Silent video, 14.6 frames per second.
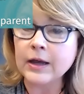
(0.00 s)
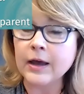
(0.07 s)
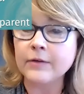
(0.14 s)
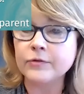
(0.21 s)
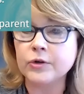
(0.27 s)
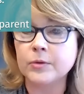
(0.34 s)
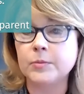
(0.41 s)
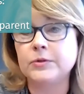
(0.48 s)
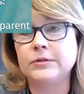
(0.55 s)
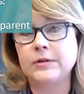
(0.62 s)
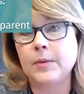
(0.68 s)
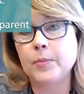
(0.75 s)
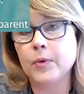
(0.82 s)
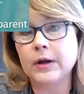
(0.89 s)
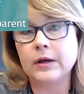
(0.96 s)
have trouble
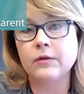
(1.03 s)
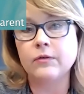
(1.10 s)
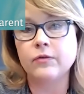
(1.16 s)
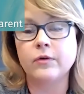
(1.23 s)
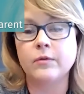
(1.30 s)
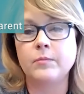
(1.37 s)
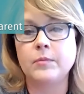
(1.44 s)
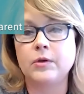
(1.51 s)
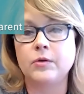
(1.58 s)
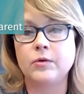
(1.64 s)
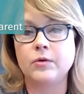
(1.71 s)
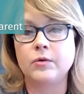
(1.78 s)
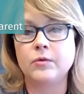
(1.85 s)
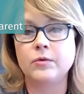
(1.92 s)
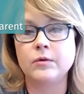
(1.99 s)
separating from
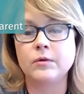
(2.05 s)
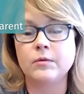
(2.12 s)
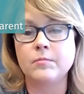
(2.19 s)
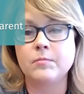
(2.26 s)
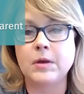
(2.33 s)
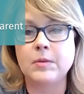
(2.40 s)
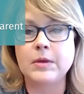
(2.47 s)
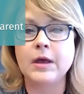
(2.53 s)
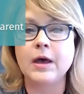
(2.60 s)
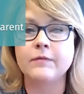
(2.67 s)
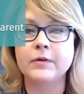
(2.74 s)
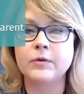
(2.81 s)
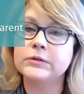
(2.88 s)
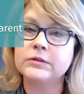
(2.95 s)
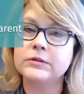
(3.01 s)
you, maybe
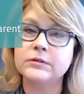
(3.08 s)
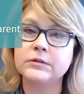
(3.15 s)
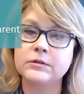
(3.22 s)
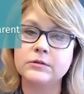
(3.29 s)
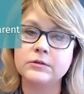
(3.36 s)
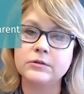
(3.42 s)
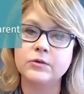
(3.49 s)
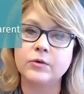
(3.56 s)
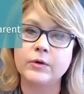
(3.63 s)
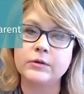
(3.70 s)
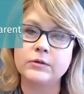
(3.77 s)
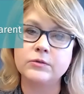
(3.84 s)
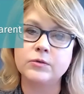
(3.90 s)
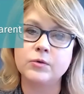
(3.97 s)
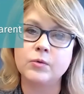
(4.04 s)
having resistance to going
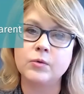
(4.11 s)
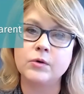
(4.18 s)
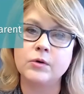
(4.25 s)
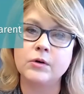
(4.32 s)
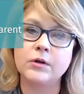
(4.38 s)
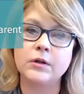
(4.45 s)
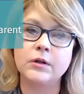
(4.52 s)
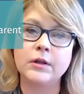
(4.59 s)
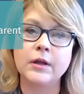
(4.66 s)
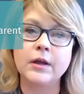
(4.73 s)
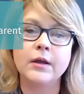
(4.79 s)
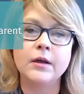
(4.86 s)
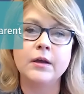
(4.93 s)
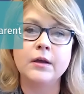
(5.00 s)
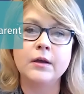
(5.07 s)
to school,
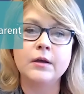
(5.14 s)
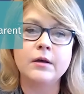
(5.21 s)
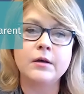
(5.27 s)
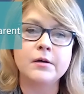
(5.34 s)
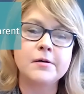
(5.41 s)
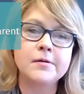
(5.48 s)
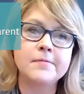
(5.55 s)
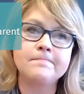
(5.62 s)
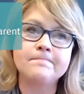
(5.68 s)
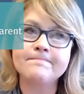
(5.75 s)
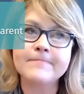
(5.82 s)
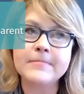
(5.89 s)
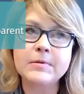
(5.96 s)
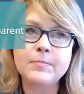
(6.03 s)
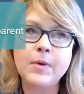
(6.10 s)

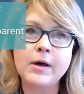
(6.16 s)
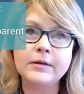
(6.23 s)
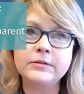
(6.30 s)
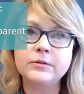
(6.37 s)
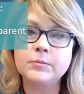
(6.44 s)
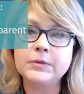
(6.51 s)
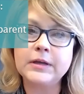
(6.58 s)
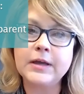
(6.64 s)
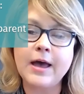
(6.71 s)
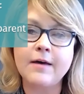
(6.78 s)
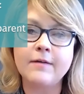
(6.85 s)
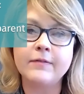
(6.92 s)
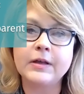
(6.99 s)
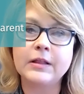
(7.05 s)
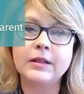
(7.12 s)
possibly
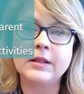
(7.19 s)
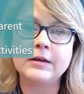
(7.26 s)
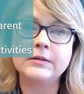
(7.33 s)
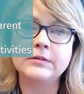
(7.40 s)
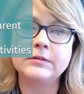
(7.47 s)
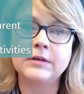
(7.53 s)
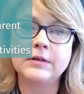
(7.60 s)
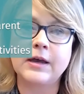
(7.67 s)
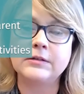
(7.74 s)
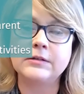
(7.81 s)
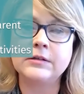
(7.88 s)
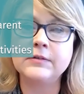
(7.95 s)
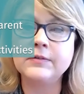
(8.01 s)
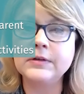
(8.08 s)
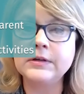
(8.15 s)
having less
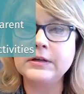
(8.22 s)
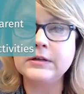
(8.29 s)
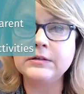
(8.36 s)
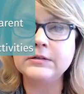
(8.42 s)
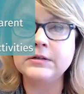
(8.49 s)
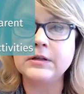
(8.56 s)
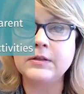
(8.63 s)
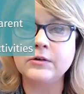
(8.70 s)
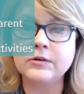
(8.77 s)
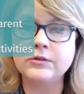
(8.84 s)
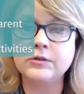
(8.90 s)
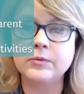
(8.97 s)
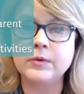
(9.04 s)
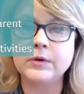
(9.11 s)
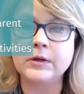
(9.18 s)
activities that they're
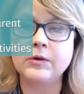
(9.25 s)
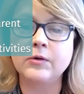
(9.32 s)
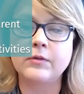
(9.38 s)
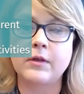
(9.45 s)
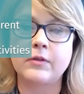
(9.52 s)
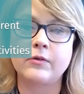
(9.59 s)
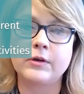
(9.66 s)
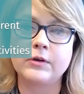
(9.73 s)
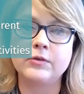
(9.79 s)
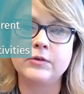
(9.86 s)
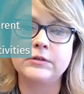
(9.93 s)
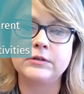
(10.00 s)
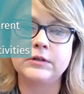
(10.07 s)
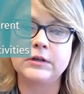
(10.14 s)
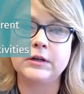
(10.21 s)
doing or that they're
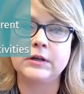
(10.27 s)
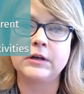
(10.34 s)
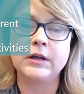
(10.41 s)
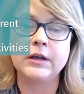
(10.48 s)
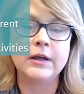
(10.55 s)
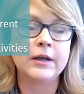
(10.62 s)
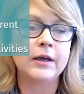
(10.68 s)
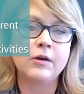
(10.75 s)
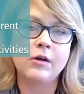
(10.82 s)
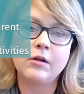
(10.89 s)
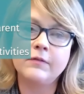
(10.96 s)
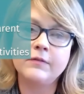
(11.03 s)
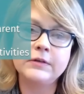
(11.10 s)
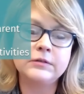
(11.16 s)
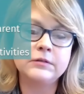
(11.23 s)
interested in. And
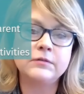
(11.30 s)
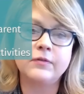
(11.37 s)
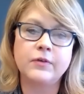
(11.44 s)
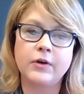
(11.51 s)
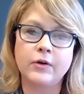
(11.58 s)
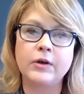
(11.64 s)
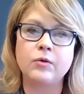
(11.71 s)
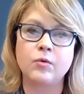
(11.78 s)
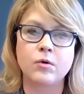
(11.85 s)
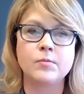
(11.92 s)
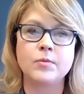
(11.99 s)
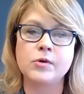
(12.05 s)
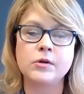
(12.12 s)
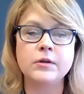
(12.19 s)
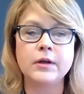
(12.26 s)
all of this is very
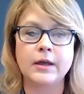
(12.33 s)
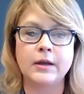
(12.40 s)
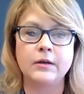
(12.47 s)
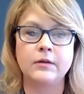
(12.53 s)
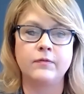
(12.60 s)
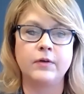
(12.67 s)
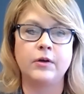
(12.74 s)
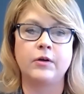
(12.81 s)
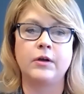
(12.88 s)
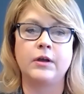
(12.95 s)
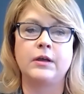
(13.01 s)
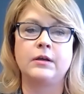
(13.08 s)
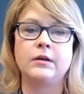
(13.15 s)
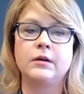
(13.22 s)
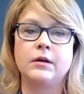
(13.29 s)
normal and a
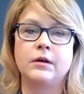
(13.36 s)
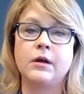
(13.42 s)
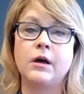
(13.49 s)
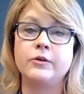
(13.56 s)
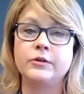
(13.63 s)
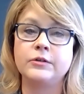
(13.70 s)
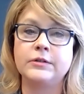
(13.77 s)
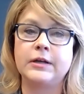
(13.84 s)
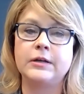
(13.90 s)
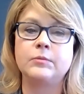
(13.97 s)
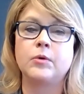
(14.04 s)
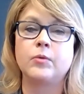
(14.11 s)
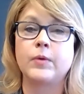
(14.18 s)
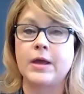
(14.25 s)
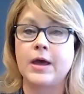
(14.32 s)
very
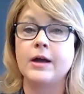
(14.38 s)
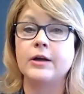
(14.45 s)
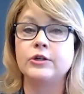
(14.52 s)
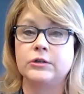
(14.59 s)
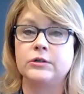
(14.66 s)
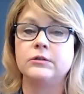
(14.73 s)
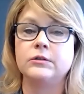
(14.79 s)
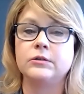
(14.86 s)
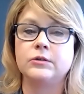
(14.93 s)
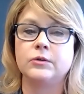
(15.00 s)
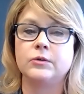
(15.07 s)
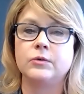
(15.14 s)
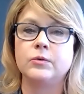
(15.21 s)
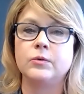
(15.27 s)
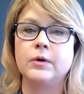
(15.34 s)
understandable reaction
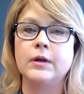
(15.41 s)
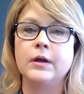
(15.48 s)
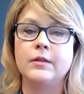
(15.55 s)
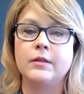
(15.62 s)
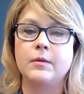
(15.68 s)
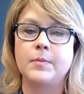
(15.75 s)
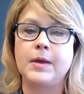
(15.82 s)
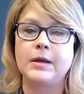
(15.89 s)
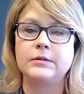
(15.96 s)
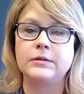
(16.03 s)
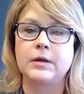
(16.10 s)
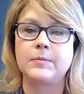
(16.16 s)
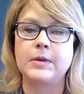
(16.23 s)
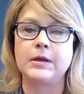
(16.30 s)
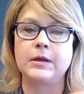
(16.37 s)
to the
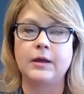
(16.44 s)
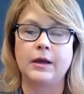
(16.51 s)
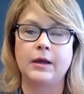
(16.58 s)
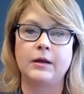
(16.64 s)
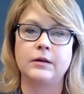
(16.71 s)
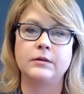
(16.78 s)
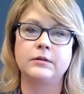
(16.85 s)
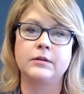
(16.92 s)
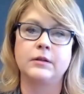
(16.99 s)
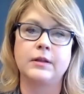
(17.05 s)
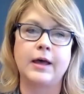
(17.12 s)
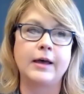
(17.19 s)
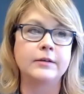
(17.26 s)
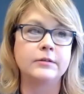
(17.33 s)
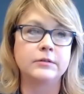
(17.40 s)
pandemic and the
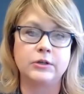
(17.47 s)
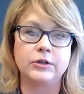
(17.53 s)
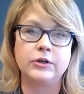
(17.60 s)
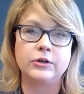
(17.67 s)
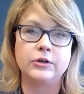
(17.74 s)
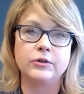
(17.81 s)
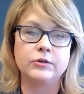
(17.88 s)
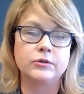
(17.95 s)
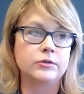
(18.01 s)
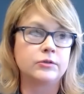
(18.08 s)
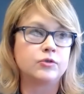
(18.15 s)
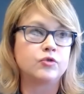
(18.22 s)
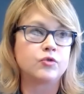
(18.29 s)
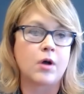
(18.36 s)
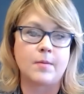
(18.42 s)
last year's
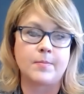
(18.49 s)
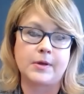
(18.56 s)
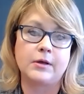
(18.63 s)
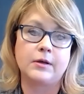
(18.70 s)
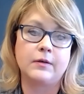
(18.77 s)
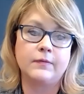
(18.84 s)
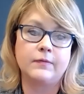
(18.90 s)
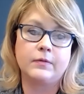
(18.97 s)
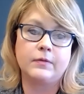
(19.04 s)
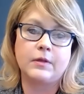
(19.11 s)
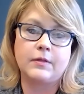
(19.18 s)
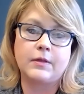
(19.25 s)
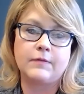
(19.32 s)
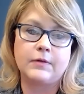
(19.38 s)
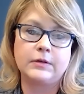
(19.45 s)
trauma that they've